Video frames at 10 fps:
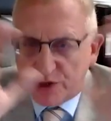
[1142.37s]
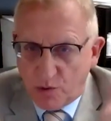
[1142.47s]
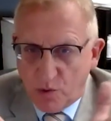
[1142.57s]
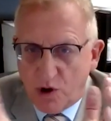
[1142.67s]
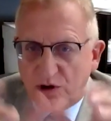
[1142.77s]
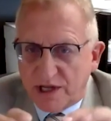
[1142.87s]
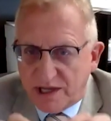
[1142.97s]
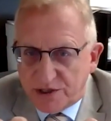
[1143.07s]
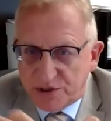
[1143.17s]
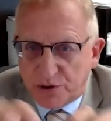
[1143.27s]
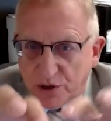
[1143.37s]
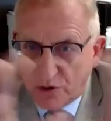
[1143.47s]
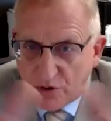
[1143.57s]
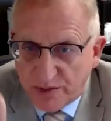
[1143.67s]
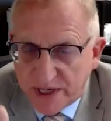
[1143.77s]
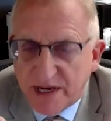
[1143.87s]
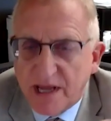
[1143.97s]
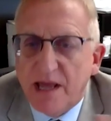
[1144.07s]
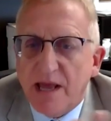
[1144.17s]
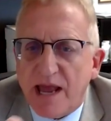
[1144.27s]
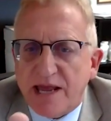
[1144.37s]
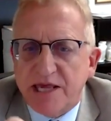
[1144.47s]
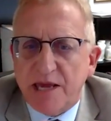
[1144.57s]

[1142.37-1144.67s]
the wall into the lumen and